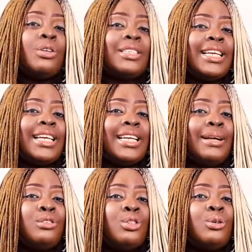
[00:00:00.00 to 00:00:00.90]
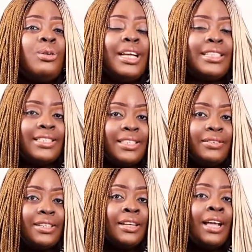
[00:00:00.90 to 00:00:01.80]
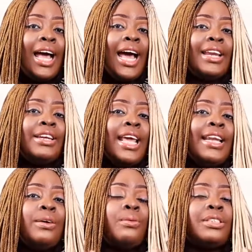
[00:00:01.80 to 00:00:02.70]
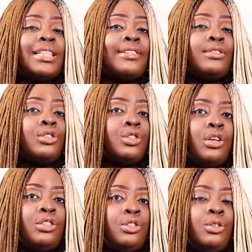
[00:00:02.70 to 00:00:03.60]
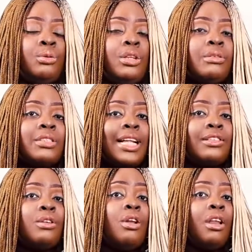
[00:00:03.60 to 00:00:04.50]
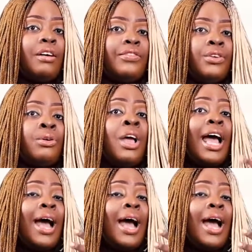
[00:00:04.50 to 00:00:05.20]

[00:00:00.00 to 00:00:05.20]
You're taking them through a series, and then they will start to trust you. They'll start to love you.